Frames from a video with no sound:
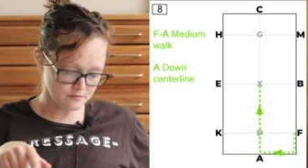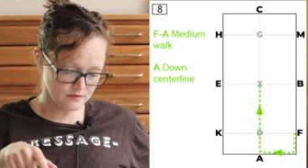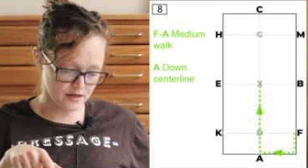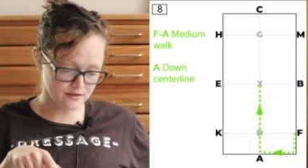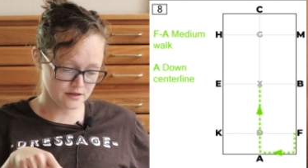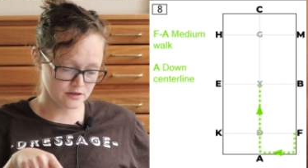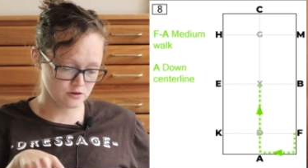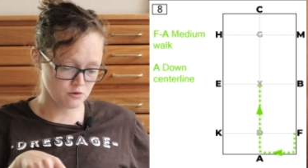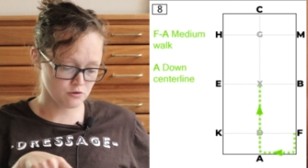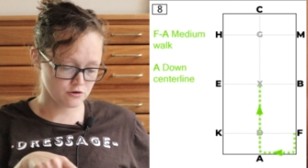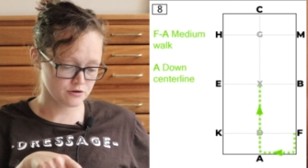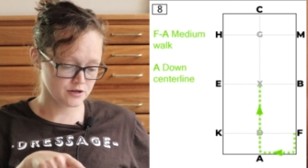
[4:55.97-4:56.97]
and then
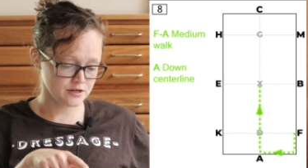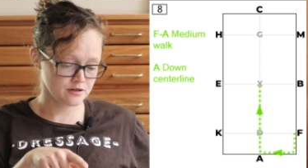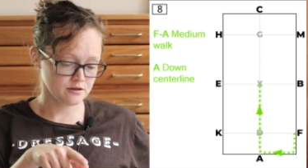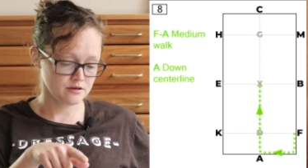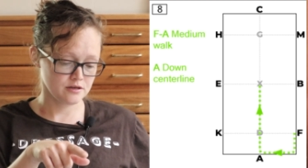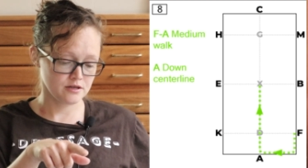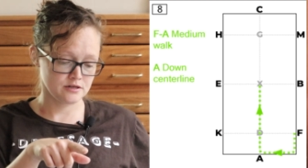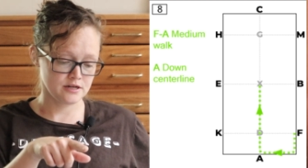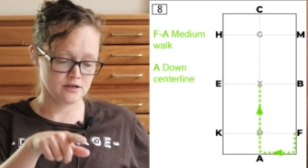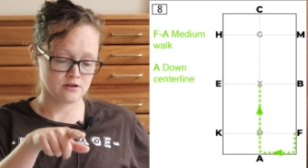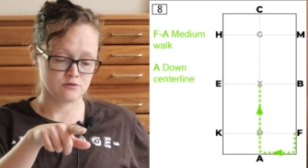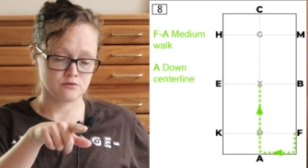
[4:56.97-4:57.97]
cornering
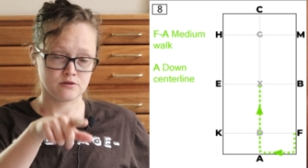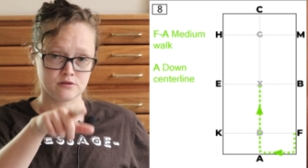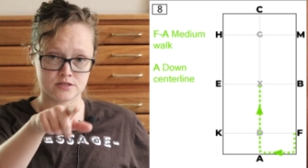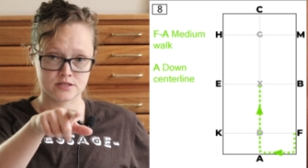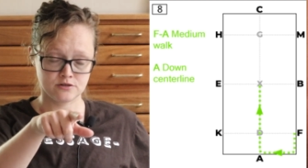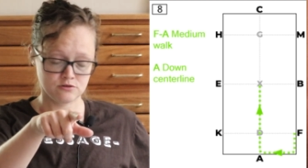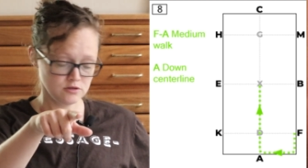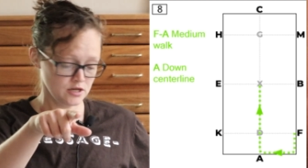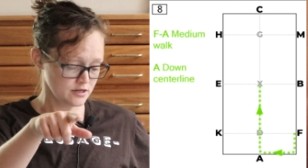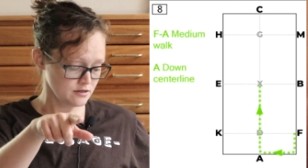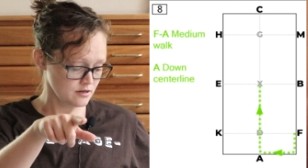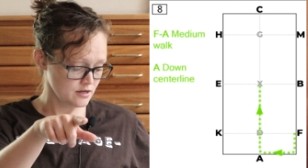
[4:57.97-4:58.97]
down the center
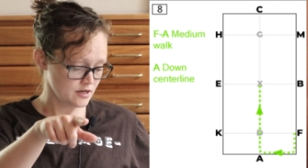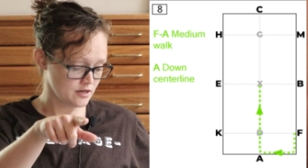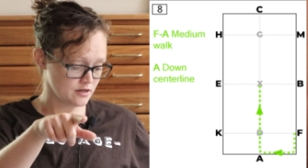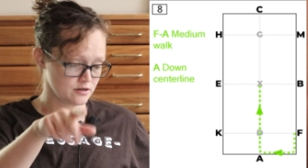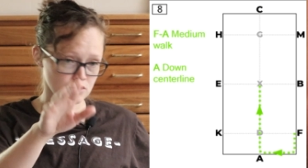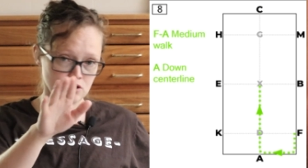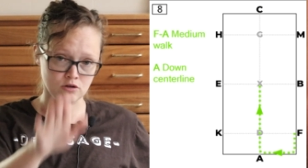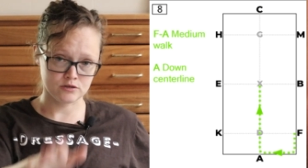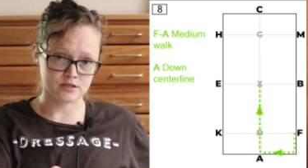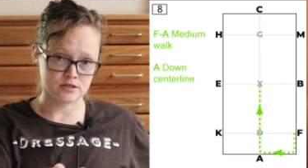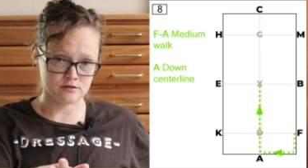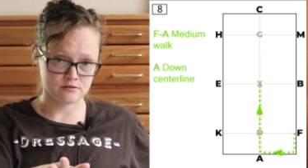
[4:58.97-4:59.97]
line and
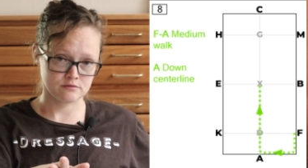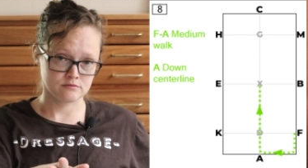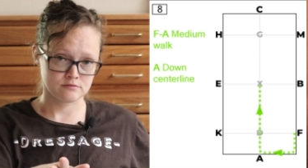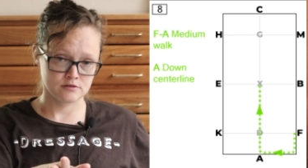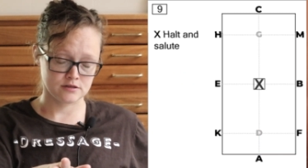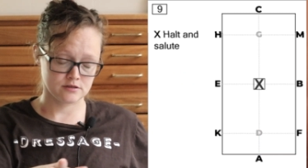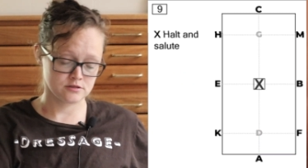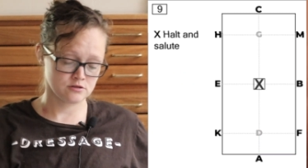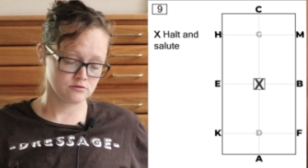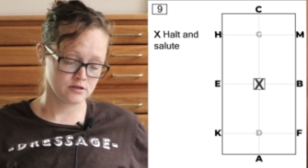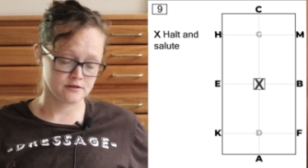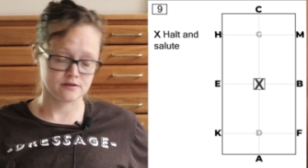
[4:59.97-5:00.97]
halting at the
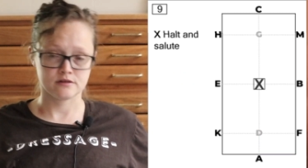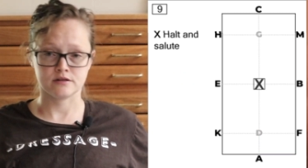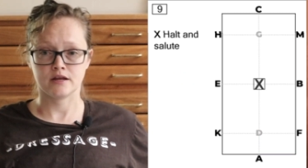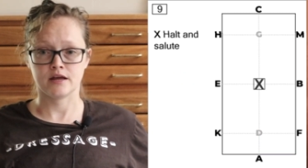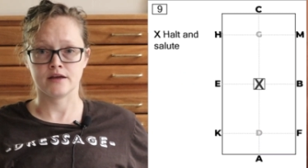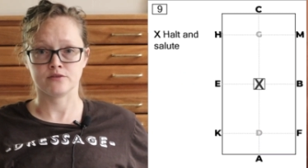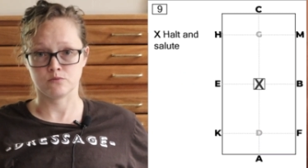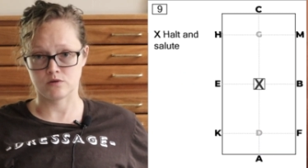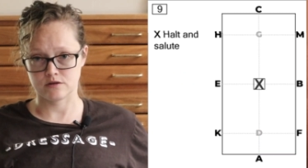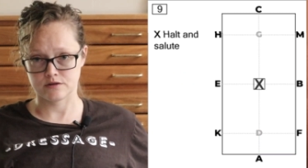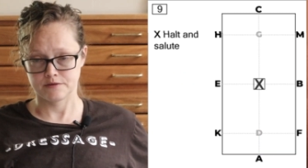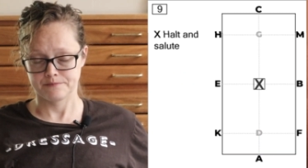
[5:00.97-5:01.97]
center line at the
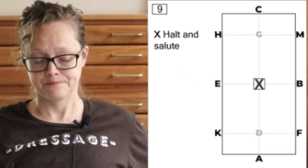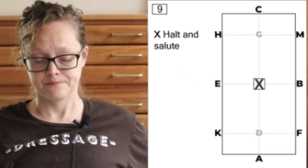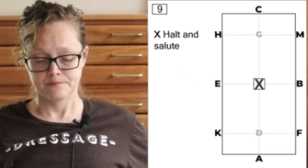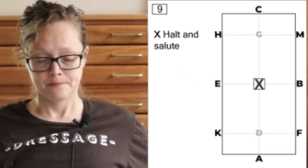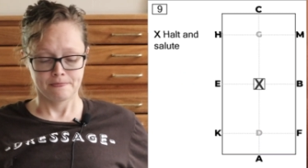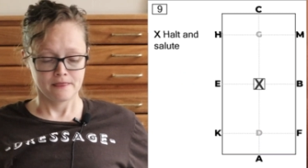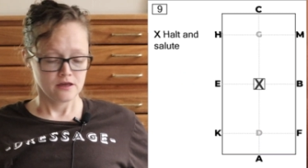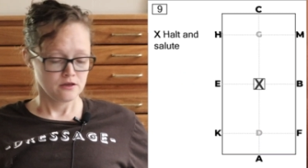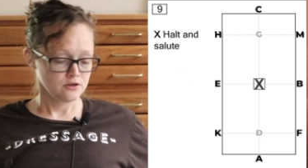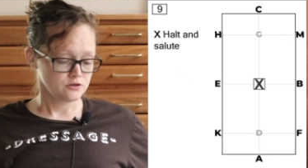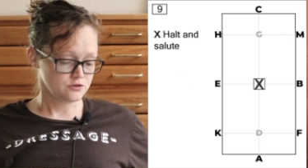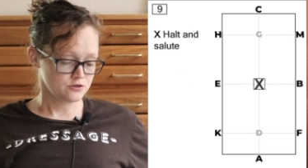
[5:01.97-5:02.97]
walk.
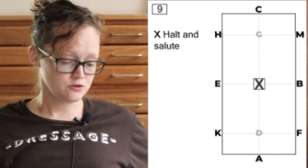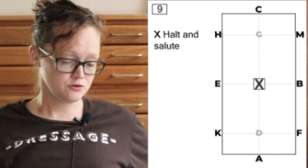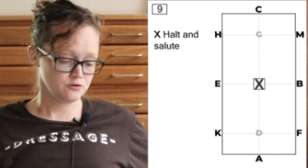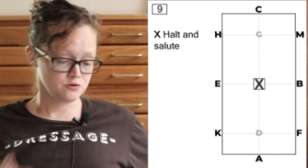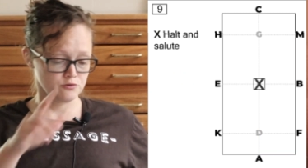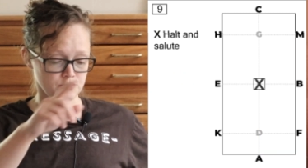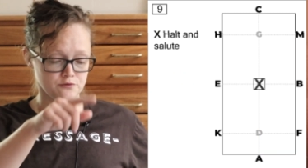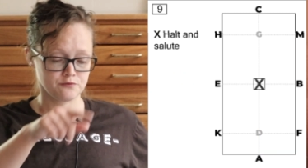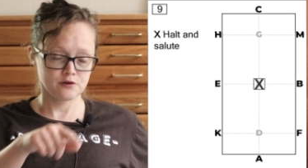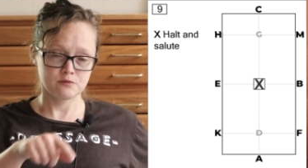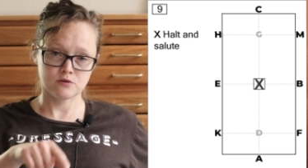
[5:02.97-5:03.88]
So you do your free